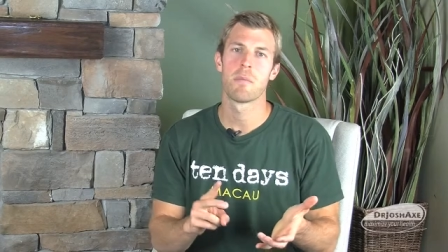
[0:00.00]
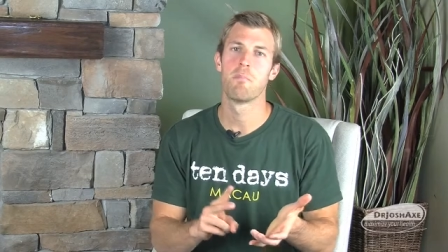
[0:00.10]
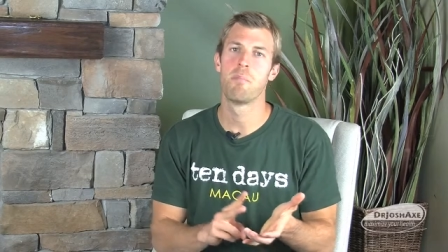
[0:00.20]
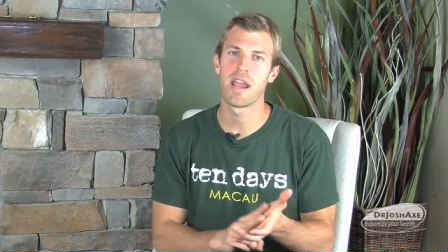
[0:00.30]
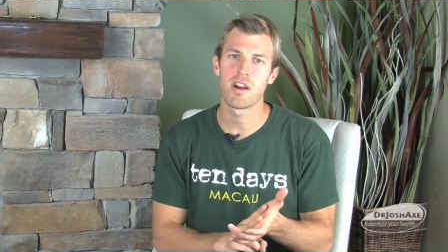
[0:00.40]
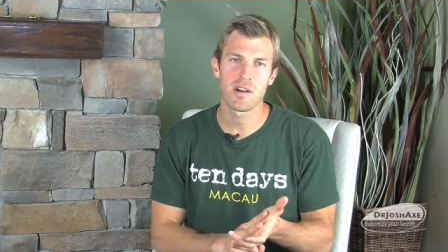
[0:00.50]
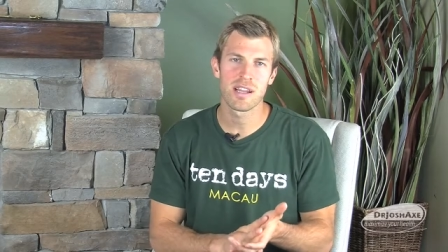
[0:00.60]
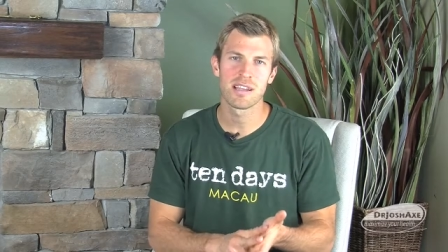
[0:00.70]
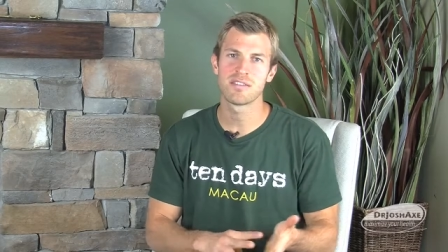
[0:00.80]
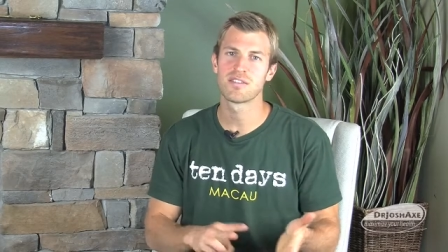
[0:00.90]

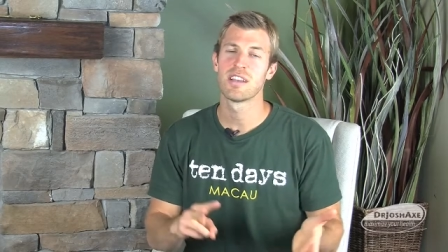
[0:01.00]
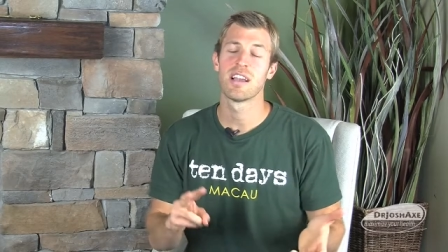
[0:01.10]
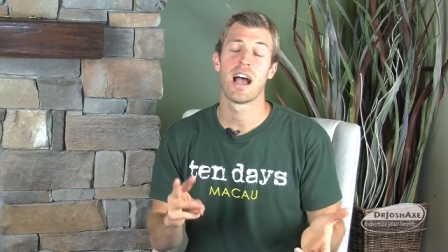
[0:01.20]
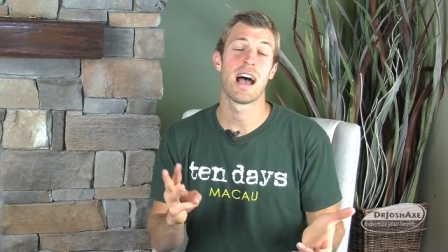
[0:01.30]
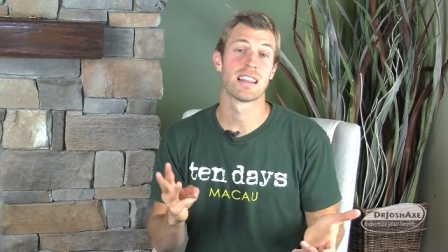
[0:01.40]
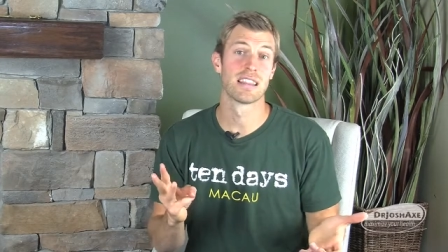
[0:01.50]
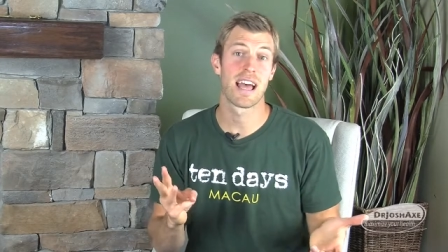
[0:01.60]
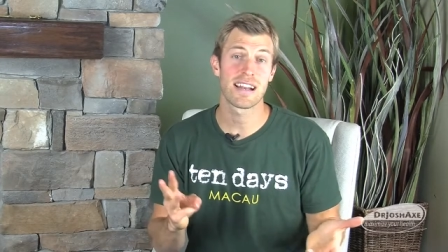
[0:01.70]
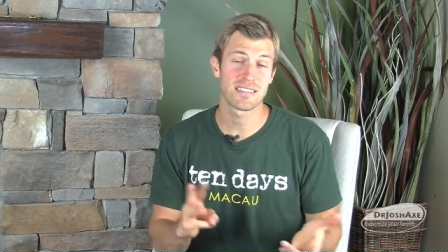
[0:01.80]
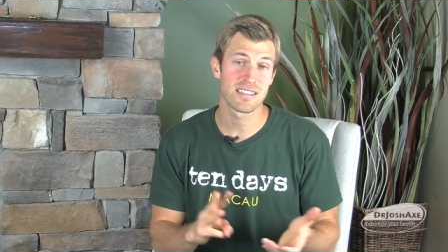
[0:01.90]
berries, uh,
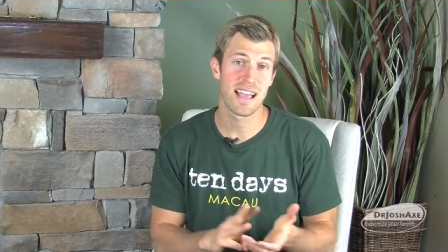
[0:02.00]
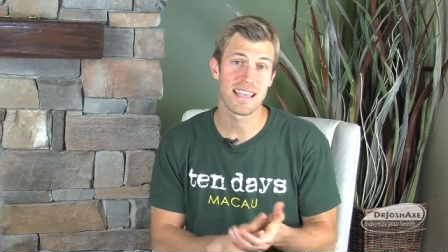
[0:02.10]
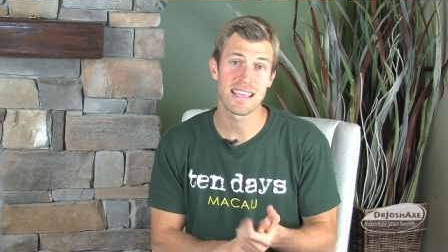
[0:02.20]
lettuce like